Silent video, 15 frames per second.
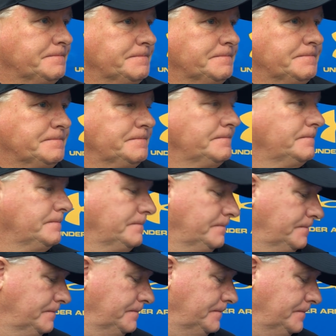When you look at the
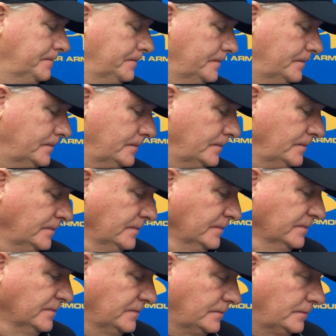last couple of
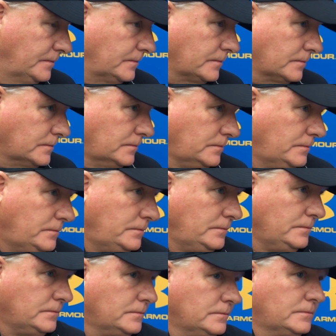weeks, what's pleased you
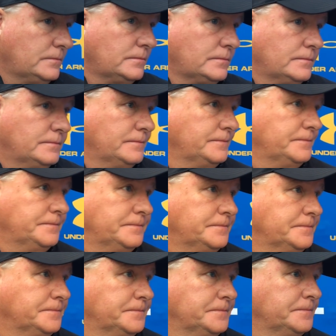the most about the
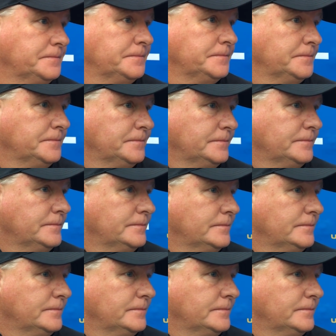way the team's played?